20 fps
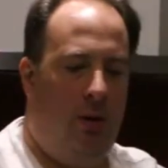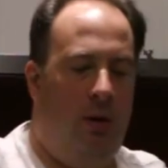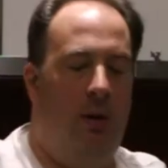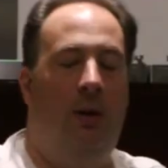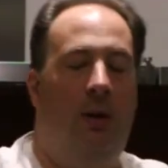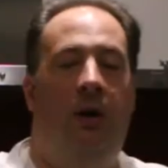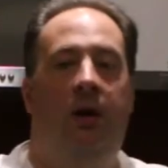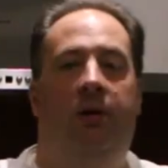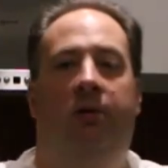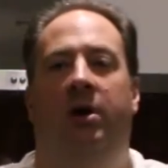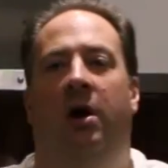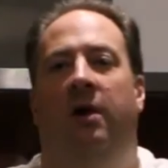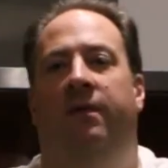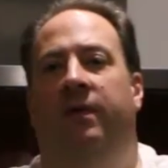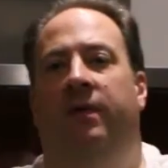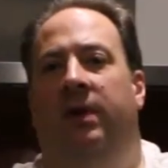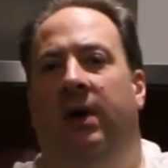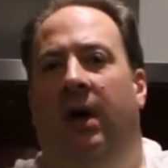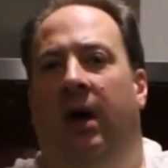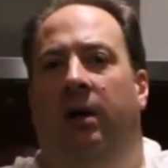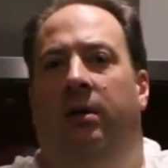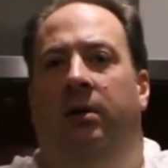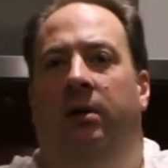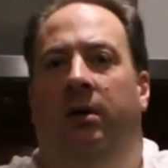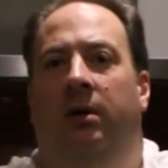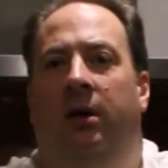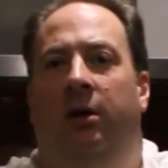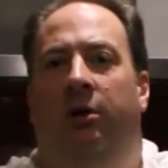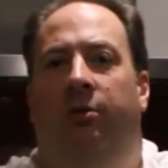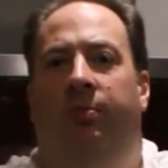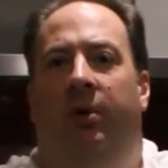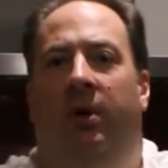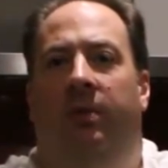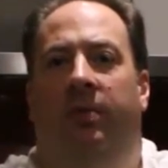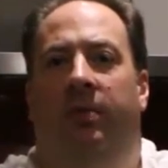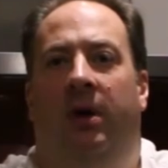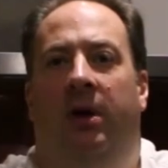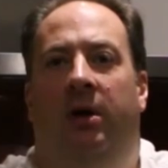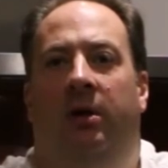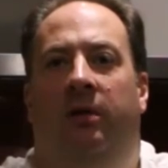and I'll cover that and I'll pop
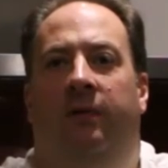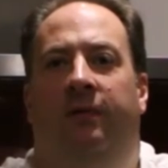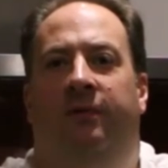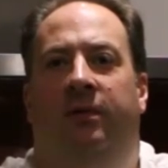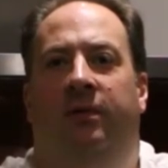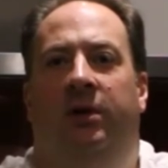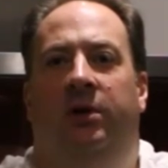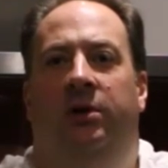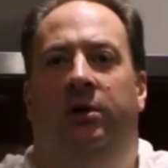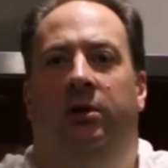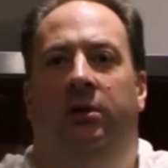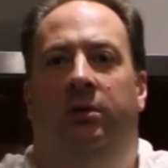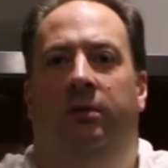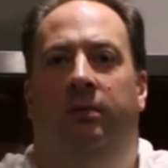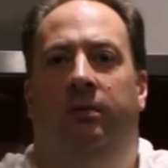that in the fridge.